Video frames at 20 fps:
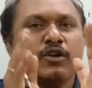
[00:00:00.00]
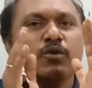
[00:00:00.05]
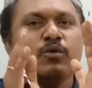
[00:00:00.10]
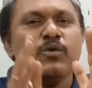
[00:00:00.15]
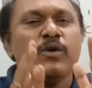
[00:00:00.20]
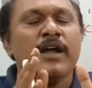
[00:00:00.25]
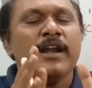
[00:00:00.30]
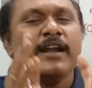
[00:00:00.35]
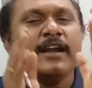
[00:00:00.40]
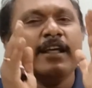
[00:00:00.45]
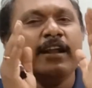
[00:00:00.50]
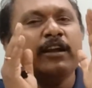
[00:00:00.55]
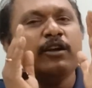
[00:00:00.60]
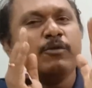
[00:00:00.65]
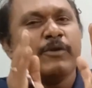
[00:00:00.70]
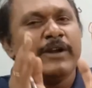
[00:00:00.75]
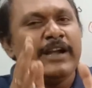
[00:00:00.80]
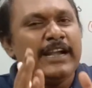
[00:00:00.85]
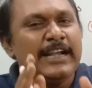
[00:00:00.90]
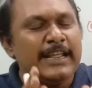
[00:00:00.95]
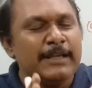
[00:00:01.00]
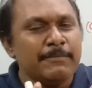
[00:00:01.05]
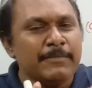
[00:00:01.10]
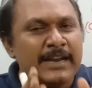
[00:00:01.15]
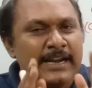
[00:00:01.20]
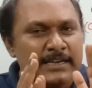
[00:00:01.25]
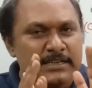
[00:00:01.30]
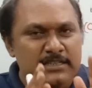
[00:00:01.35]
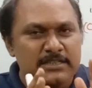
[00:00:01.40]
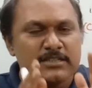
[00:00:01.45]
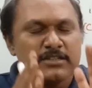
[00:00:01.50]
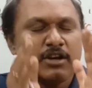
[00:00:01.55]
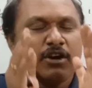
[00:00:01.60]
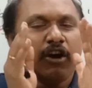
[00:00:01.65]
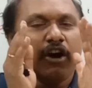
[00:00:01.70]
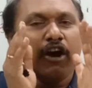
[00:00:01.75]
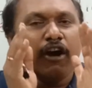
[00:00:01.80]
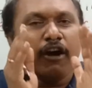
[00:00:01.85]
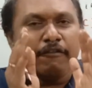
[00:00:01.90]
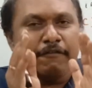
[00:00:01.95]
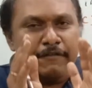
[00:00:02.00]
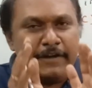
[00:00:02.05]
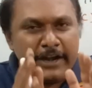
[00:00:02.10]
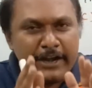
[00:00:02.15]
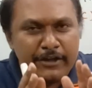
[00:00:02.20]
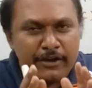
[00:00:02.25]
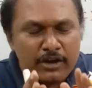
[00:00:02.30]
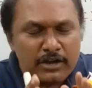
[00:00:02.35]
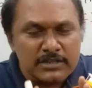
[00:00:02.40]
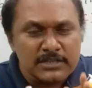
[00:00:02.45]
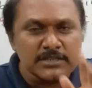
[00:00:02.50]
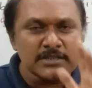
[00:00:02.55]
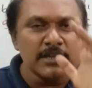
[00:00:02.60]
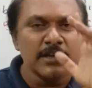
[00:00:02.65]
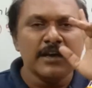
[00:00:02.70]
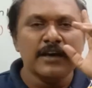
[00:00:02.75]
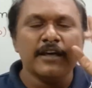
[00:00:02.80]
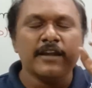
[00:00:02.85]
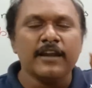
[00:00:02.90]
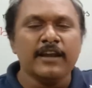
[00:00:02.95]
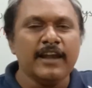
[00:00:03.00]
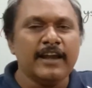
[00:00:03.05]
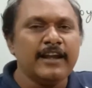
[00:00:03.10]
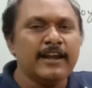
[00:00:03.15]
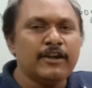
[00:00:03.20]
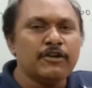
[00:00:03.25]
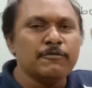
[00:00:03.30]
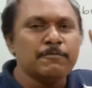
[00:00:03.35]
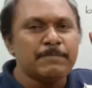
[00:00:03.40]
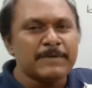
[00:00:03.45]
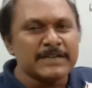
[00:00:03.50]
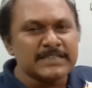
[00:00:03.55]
220 minutes of videos related to